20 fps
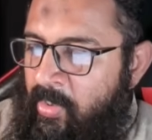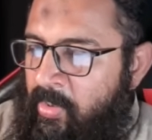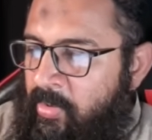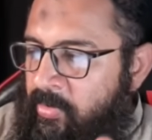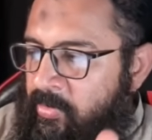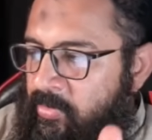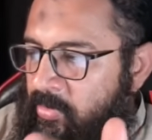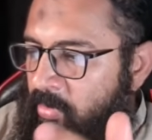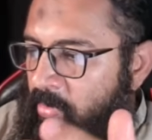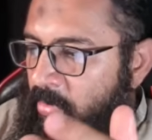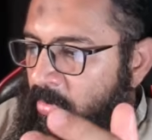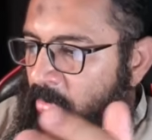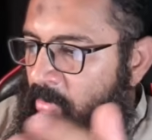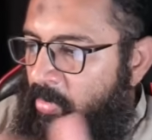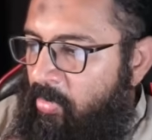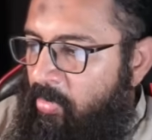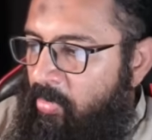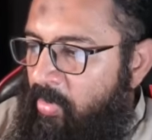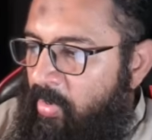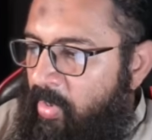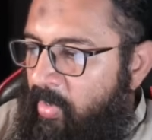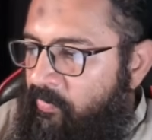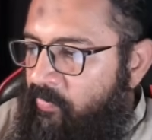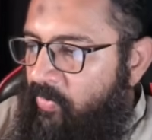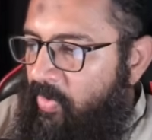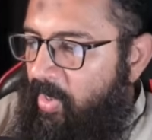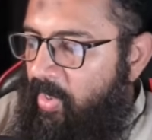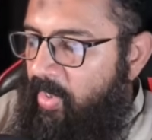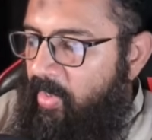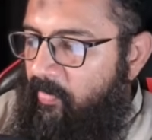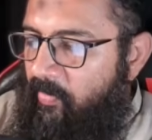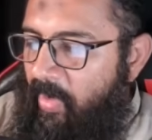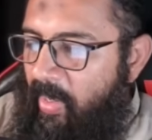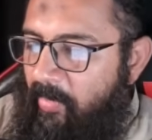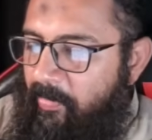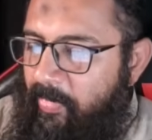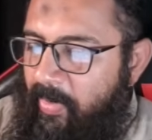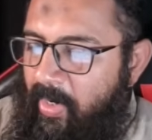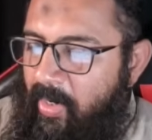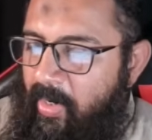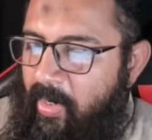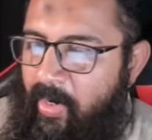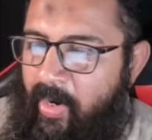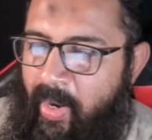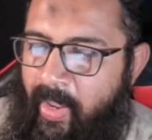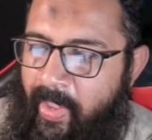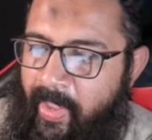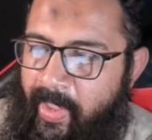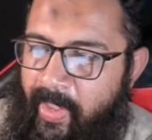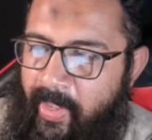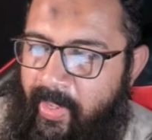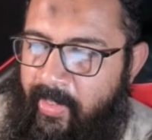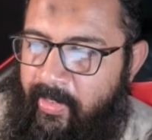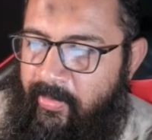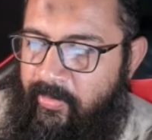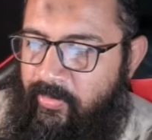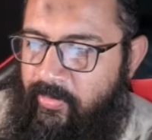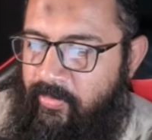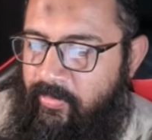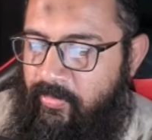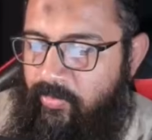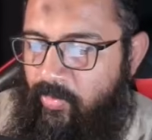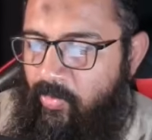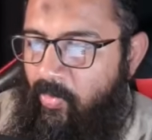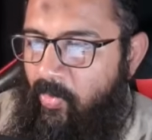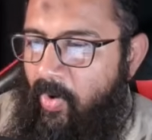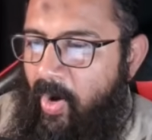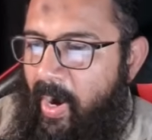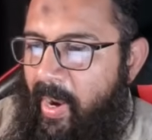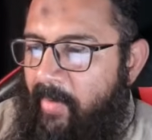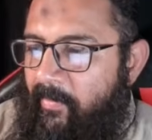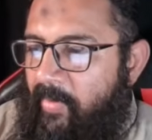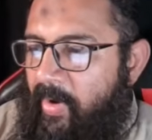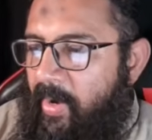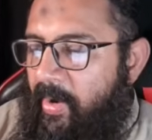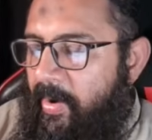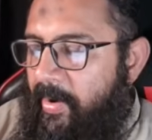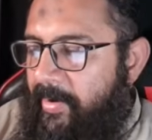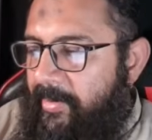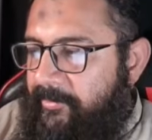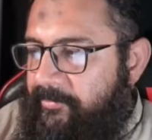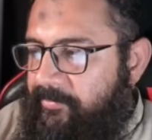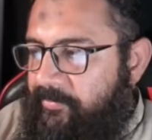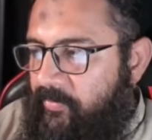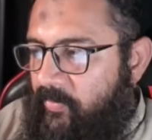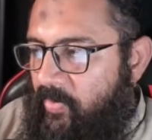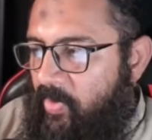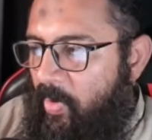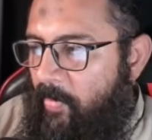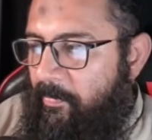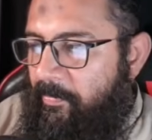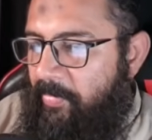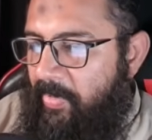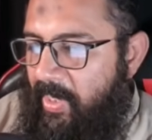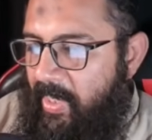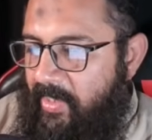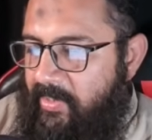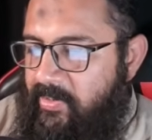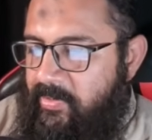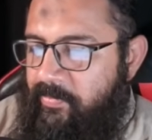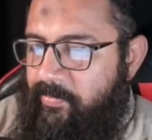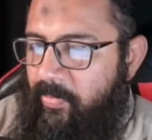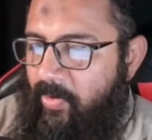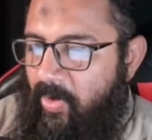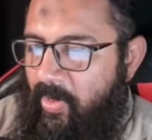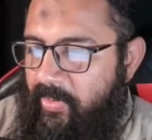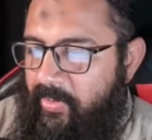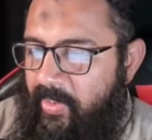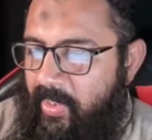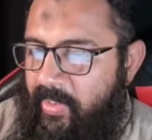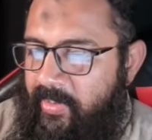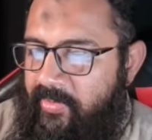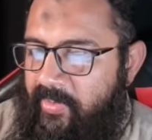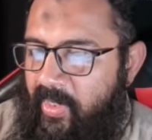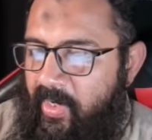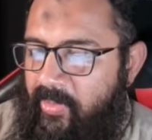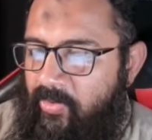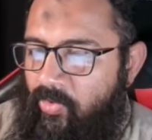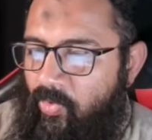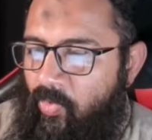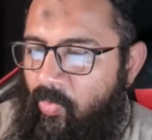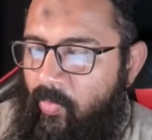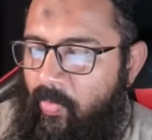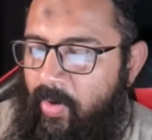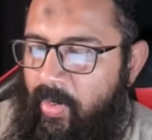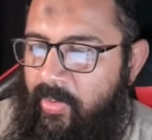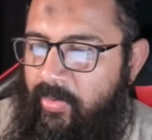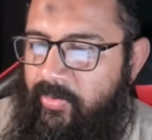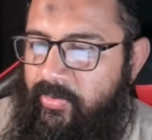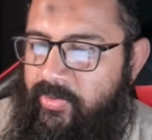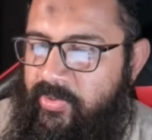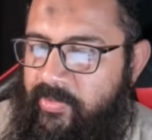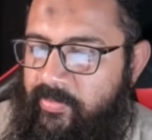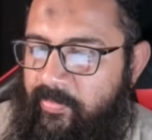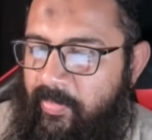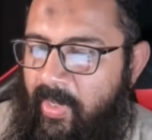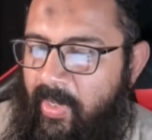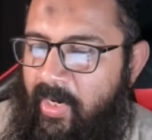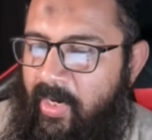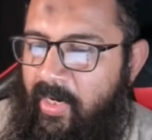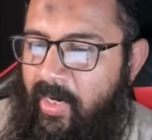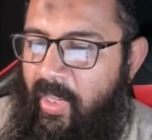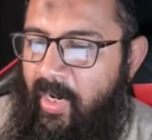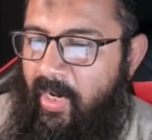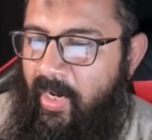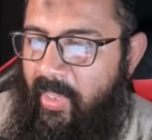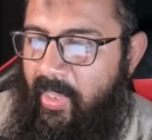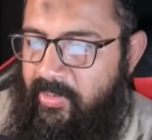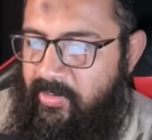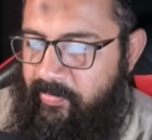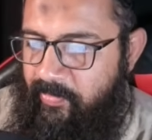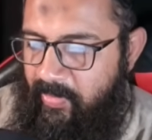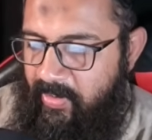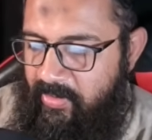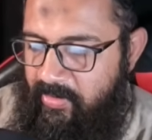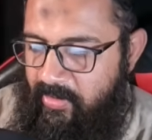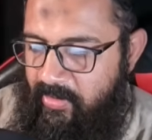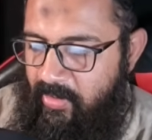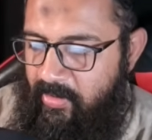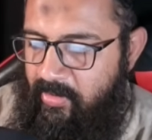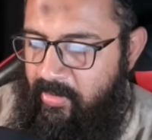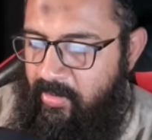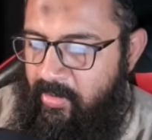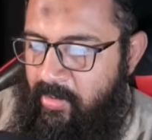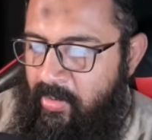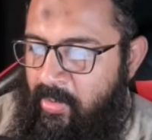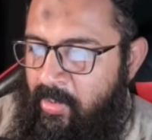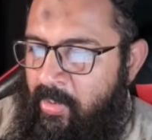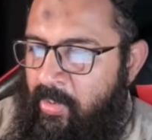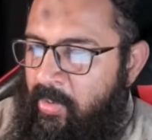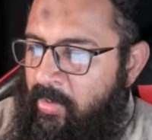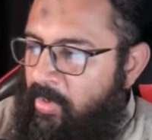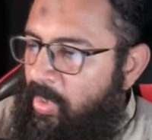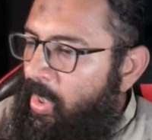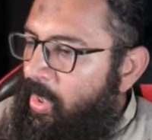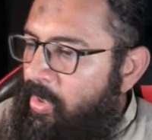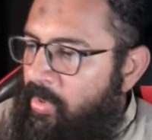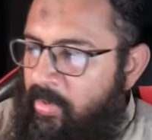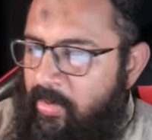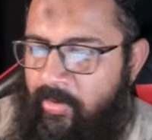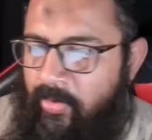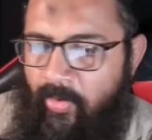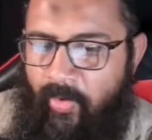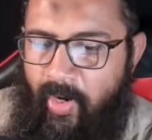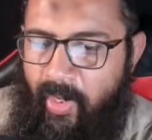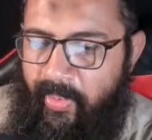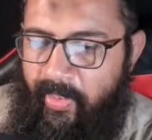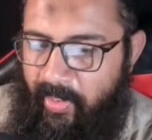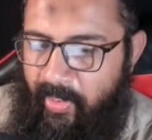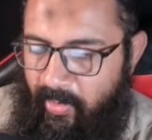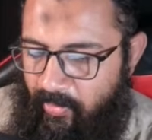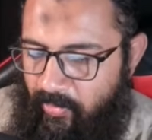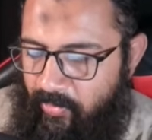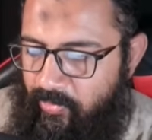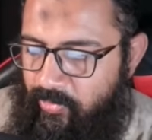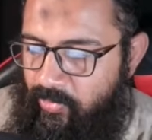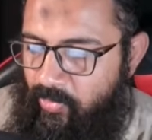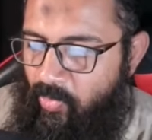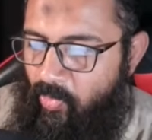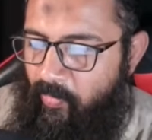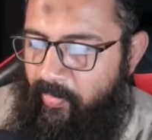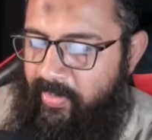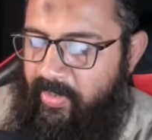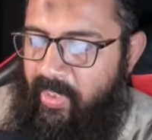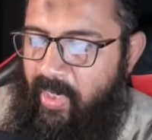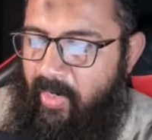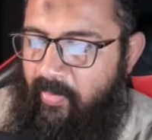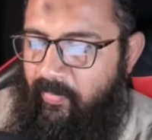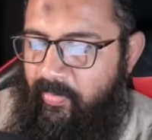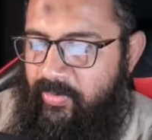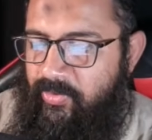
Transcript: So if you're a developer and you have a complex projects and you want to spend a less budget, then you guys are good to go with that one.